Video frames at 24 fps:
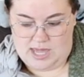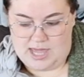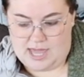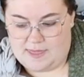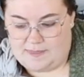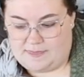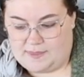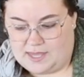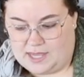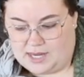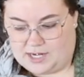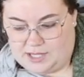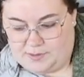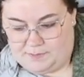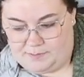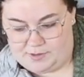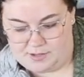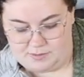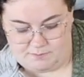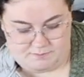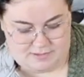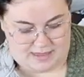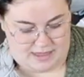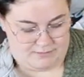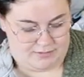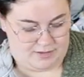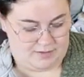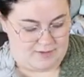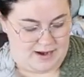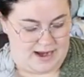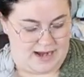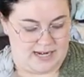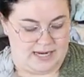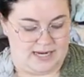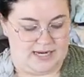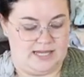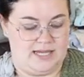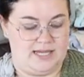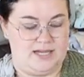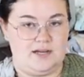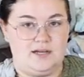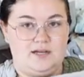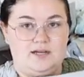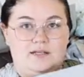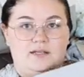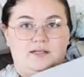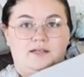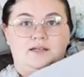And then you put baby right in
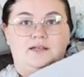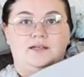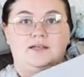here.